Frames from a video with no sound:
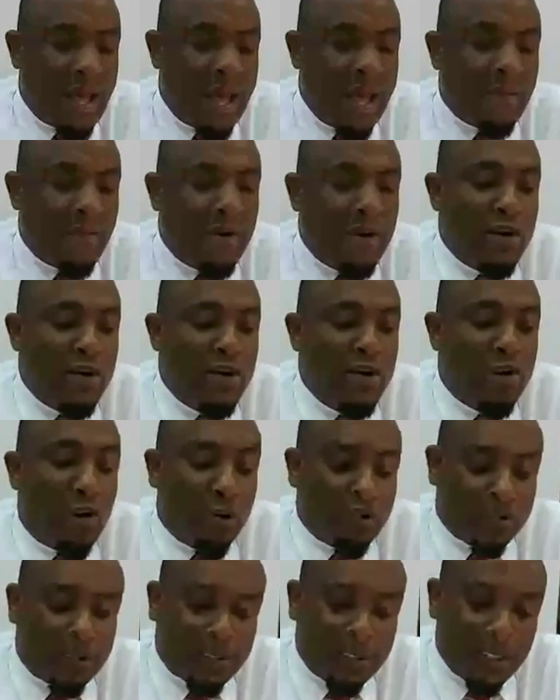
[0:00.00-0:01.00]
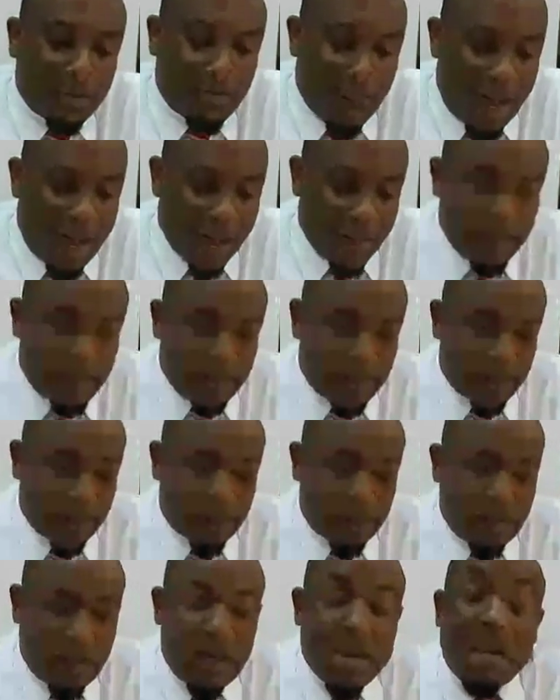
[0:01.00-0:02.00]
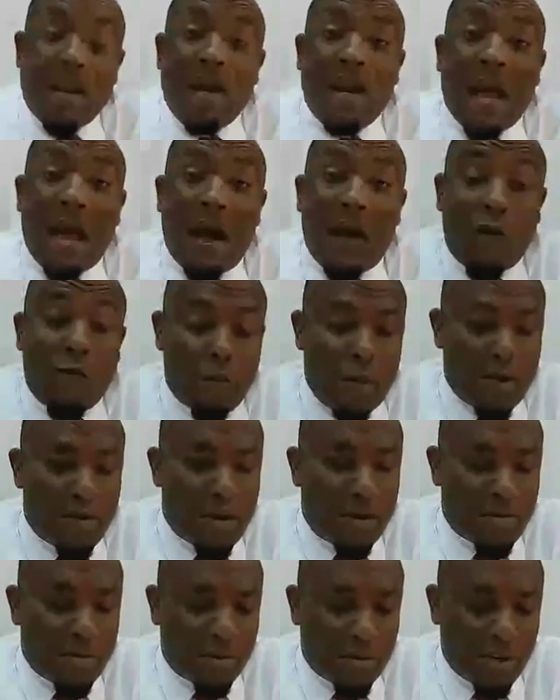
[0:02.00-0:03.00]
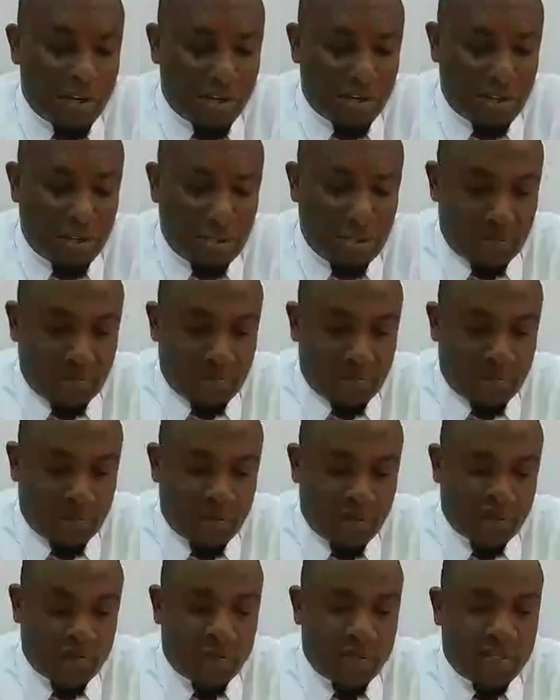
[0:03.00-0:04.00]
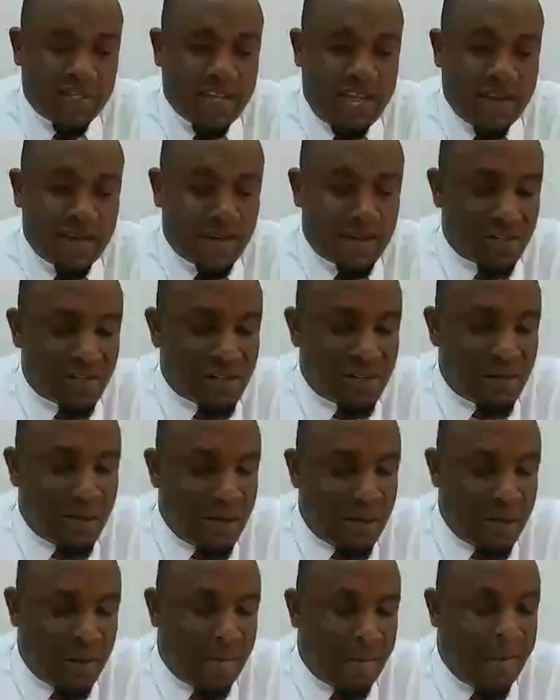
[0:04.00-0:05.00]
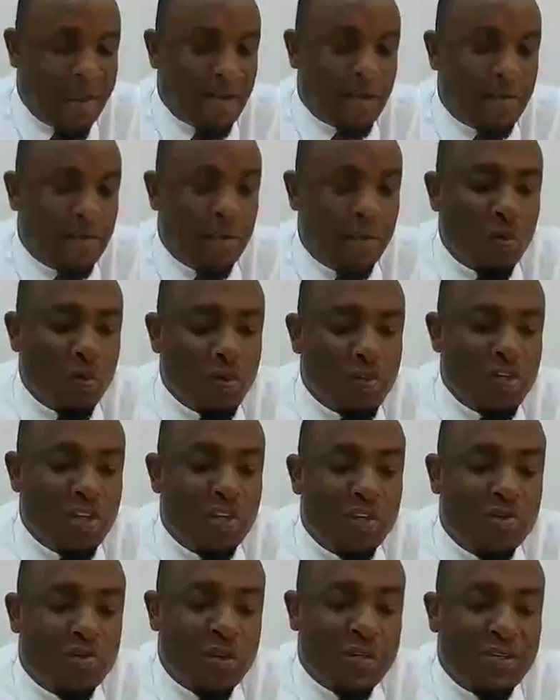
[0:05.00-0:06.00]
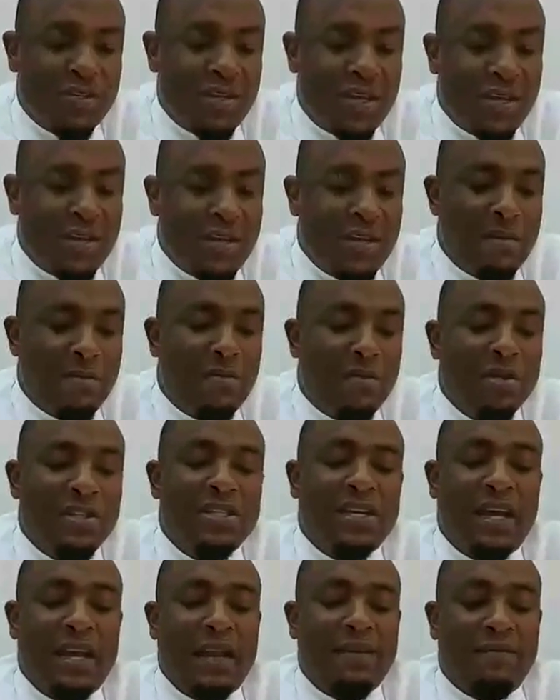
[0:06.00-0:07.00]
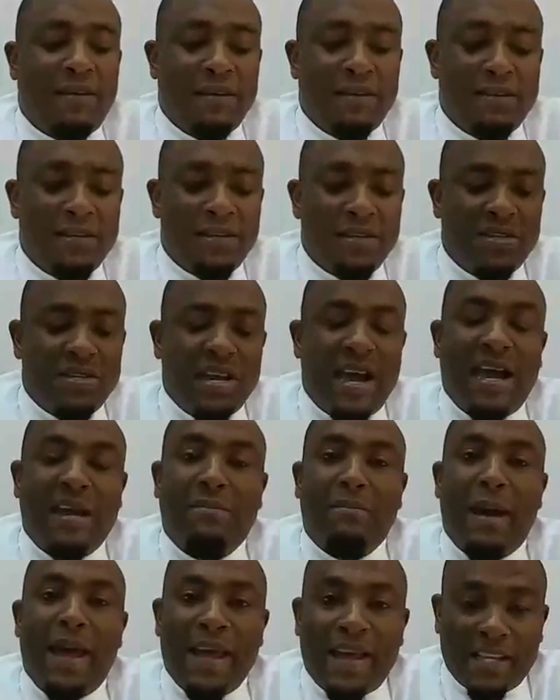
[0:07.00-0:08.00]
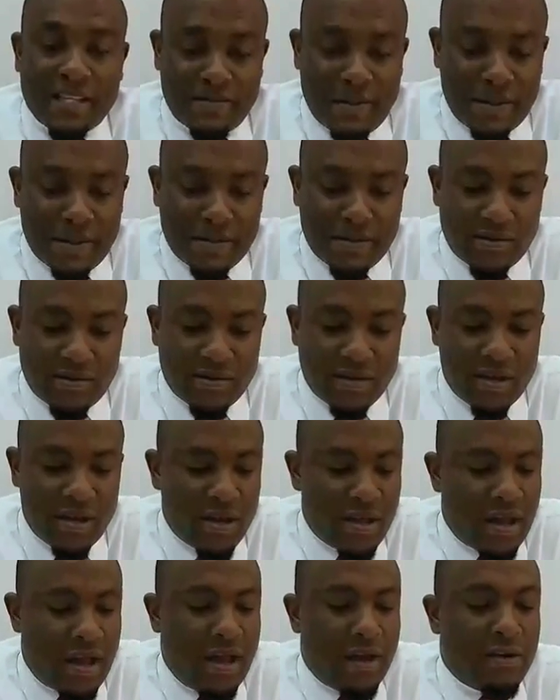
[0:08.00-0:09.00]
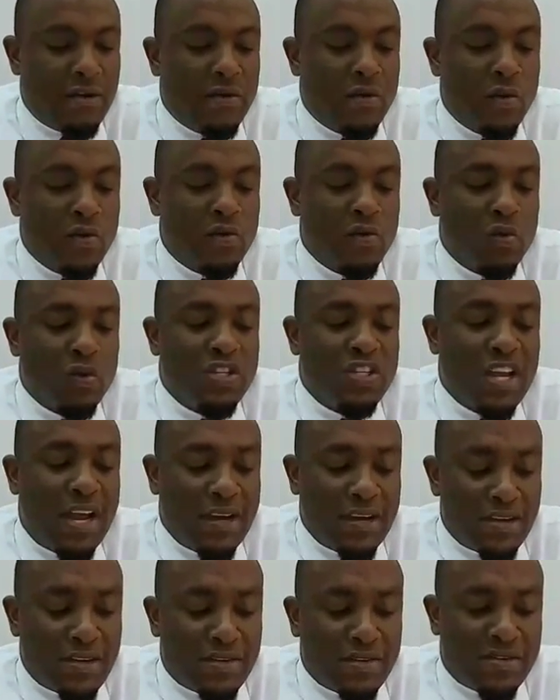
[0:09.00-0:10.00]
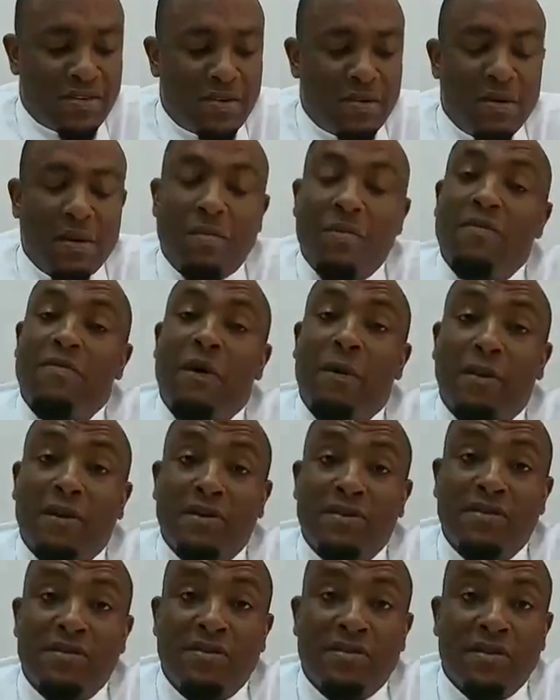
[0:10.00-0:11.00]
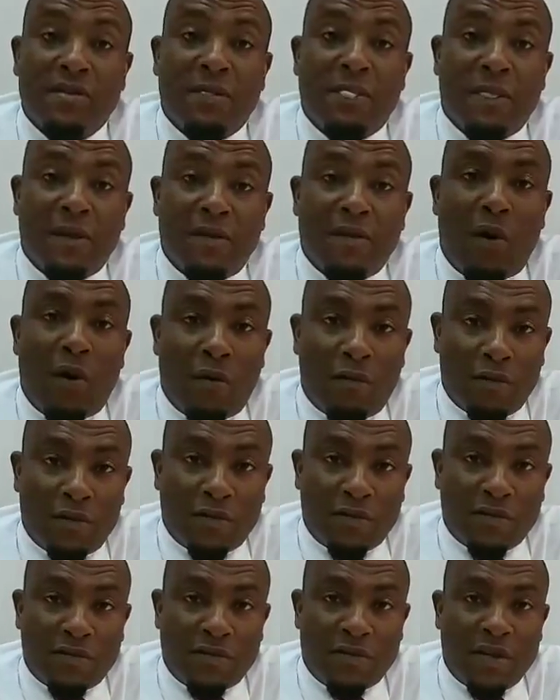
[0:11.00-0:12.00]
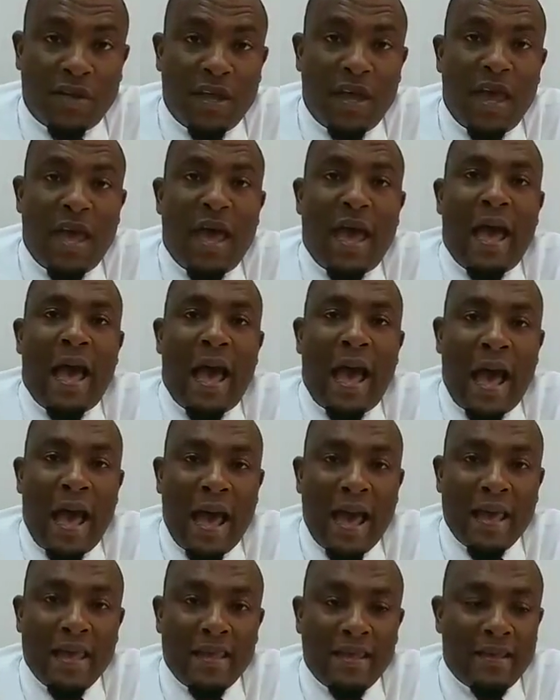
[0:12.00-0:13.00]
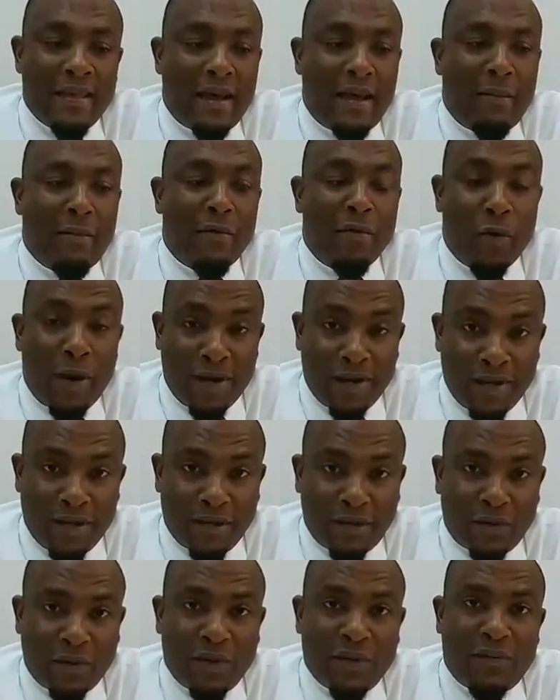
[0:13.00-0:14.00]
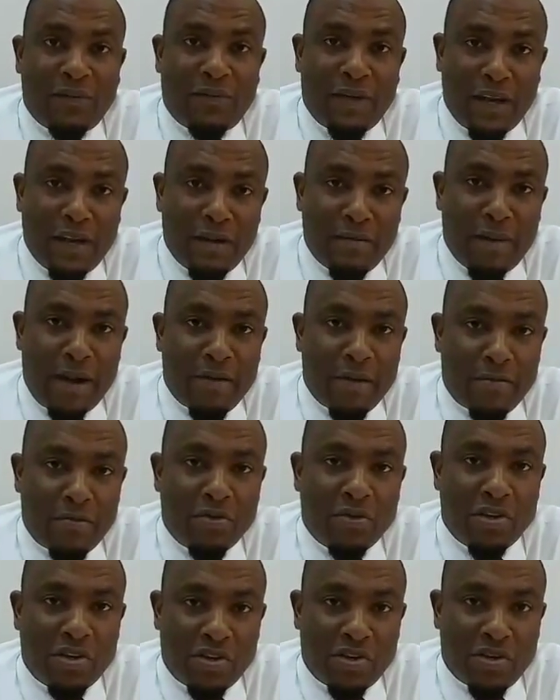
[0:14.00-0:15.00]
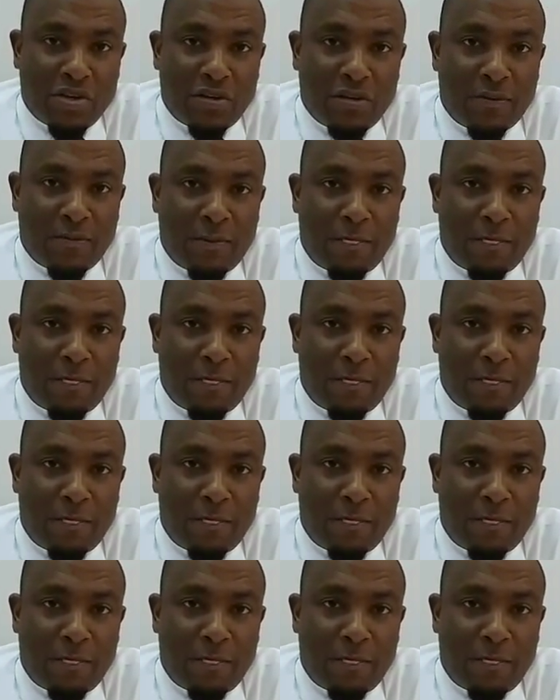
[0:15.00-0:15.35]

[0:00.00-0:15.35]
I will not sit by and allow my reputation to be tarnished by those interested in political advantage at my expense and those who challenge the performance in office. I am ready to defend my reputation.